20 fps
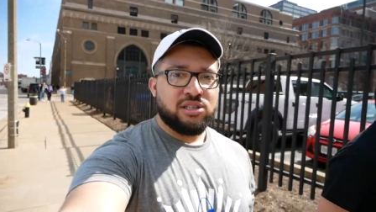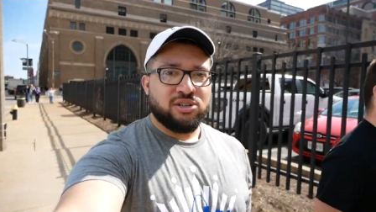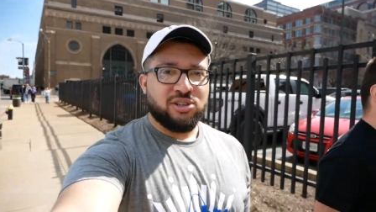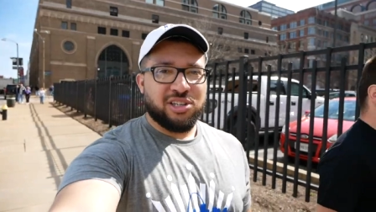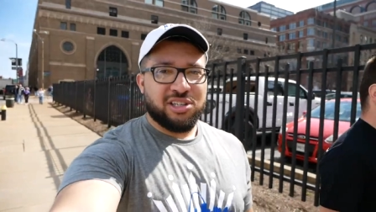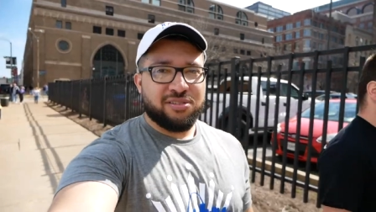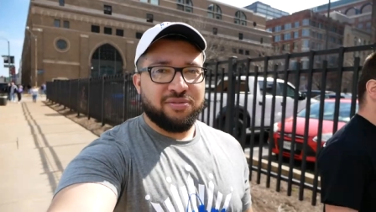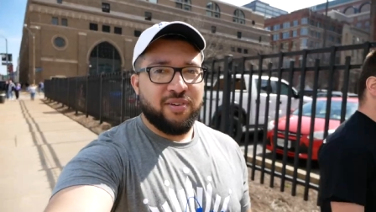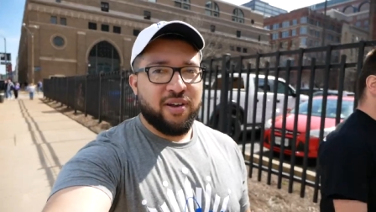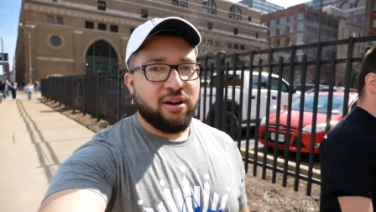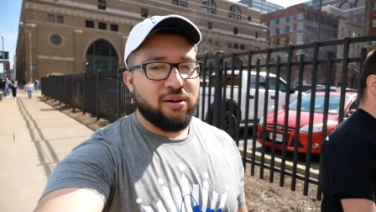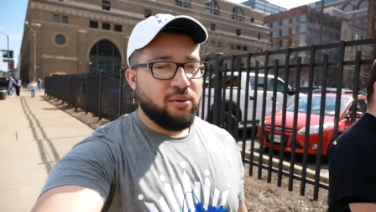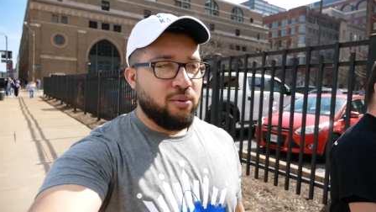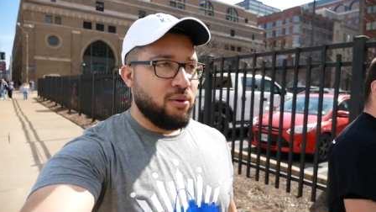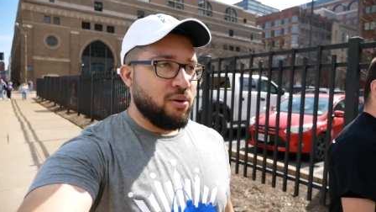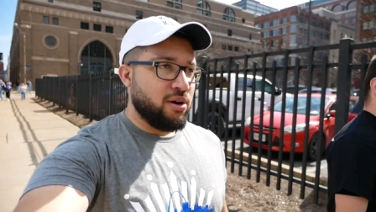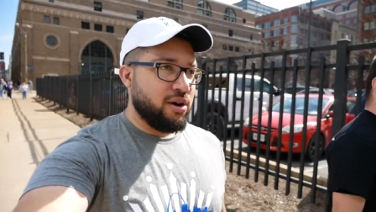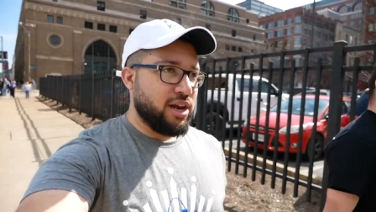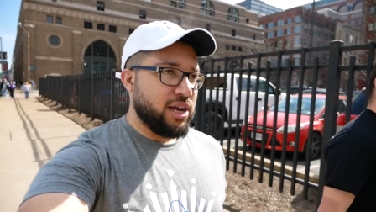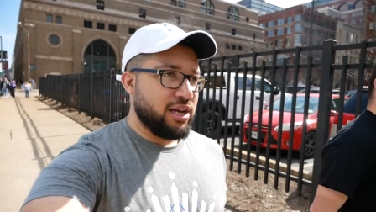So just fair
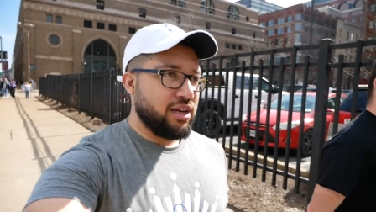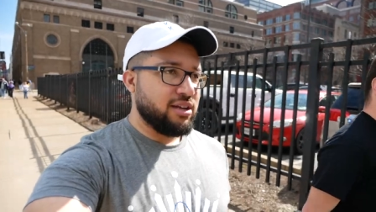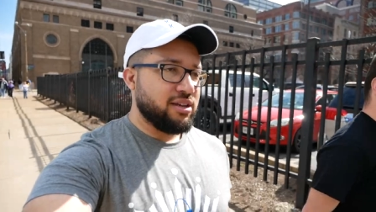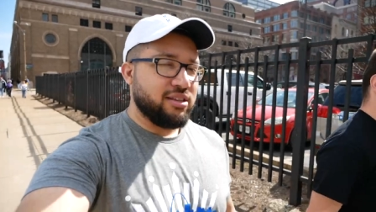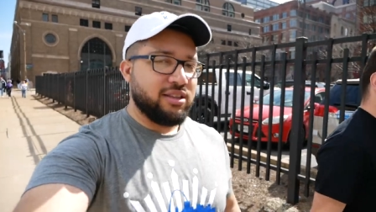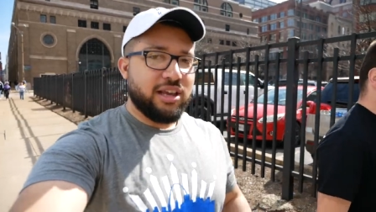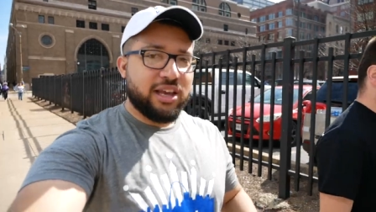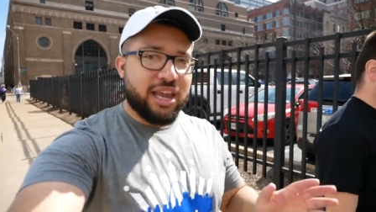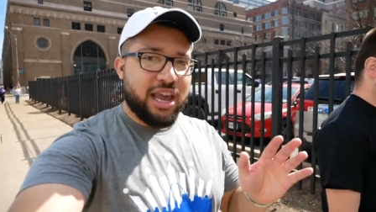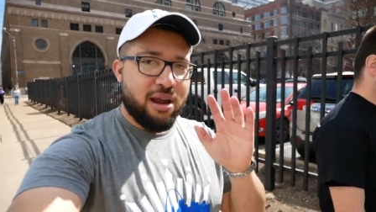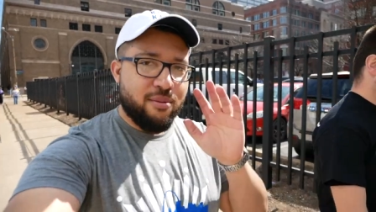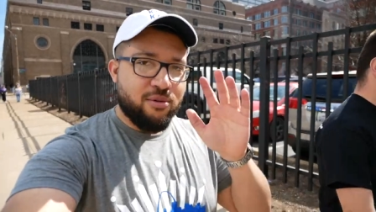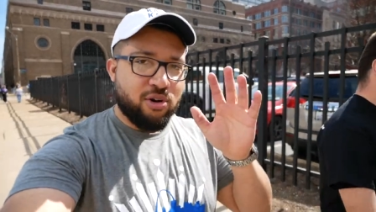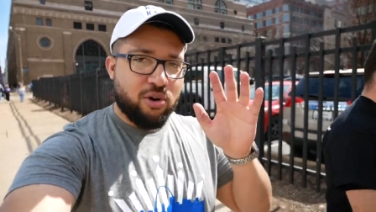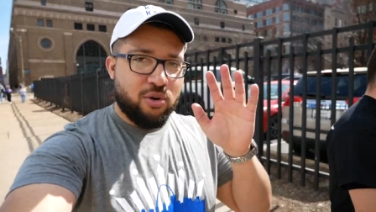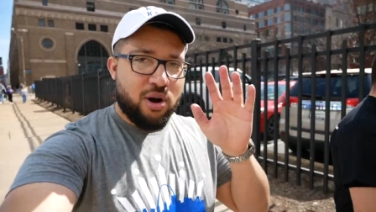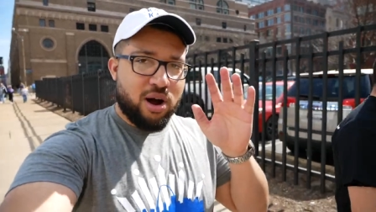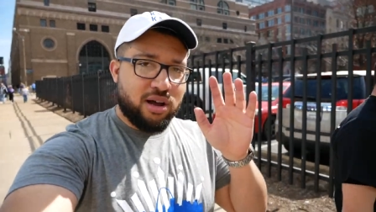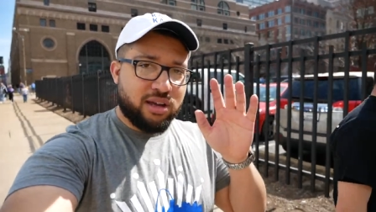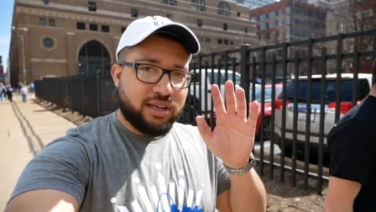warning, the camera
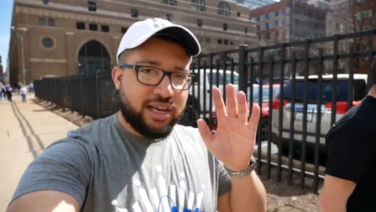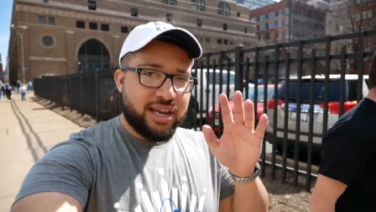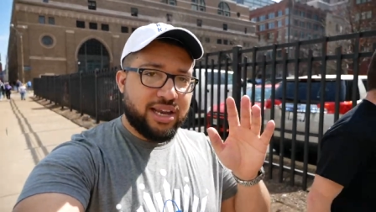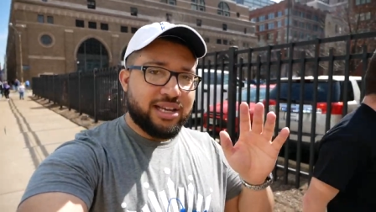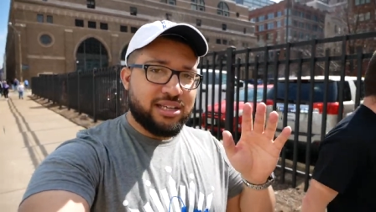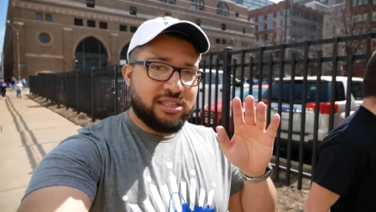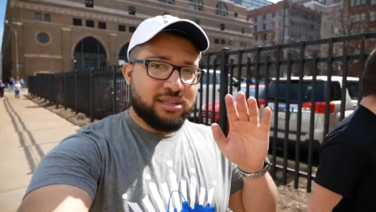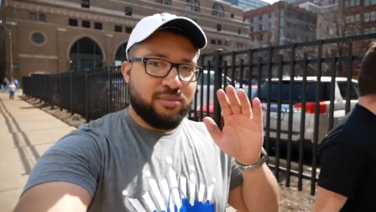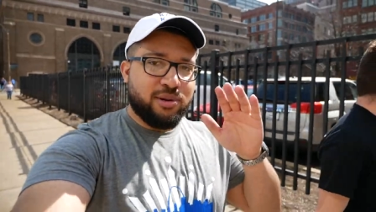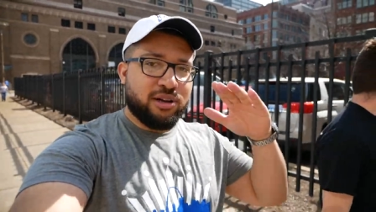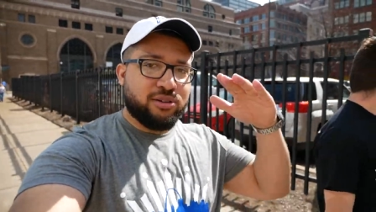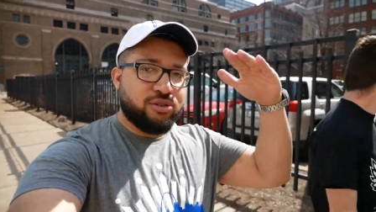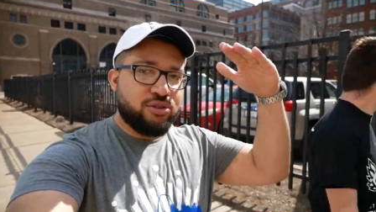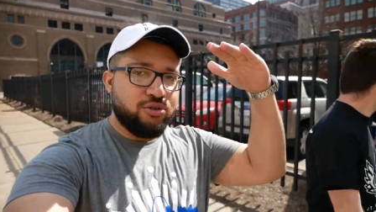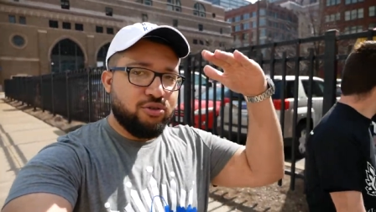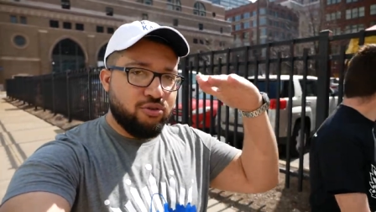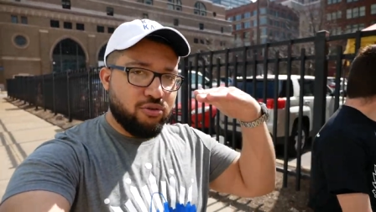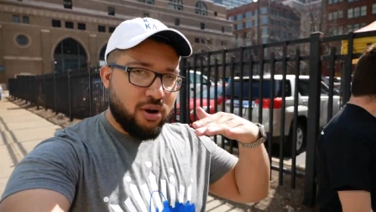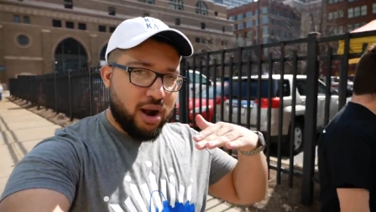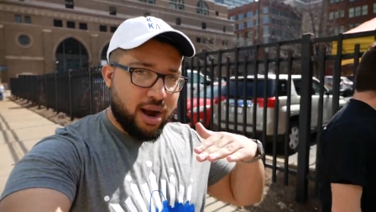quality is about
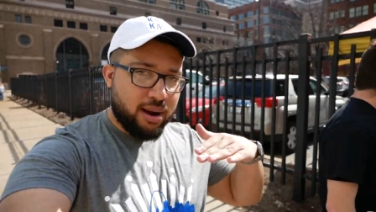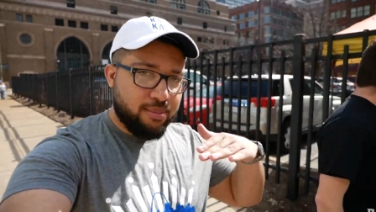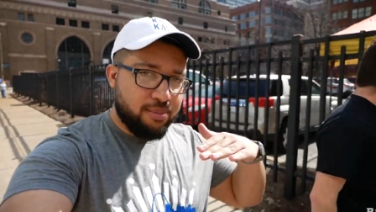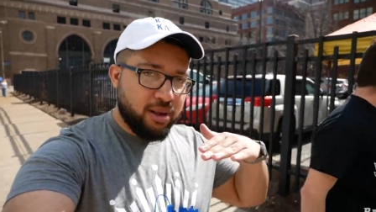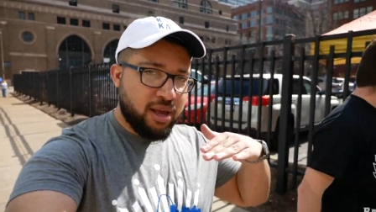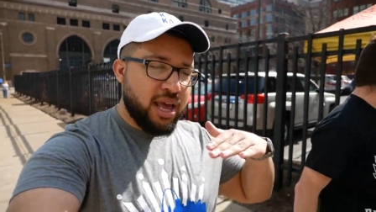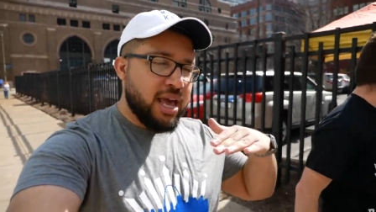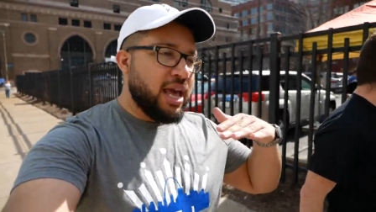to drop